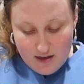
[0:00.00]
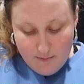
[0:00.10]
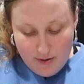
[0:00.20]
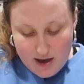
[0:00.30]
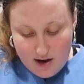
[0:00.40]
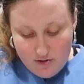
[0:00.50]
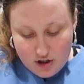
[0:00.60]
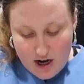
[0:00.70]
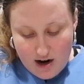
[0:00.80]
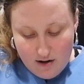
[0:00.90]
the big
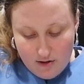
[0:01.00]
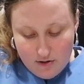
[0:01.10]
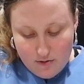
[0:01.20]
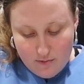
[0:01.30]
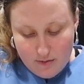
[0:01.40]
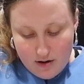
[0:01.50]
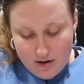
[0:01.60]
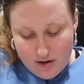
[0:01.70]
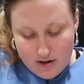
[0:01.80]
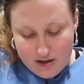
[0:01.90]
huge heirloom
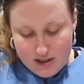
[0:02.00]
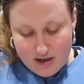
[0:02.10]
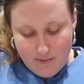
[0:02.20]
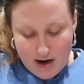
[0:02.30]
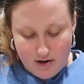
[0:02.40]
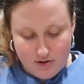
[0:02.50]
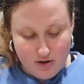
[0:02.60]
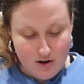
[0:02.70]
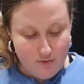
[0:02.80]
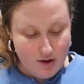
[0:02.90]
tomatoes.
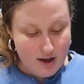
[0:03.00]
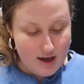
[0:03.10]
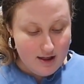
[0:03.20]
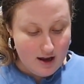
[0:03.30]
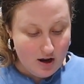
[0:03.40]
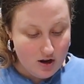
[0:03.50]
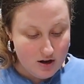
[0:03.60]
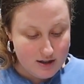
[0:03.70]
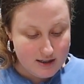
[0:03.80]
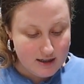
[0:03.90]
You can really get like a
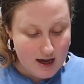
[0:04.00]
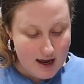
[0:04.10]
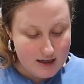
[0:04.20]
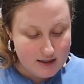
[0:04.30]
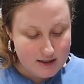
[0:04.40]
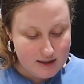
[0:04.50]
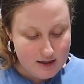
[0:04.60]
good slice.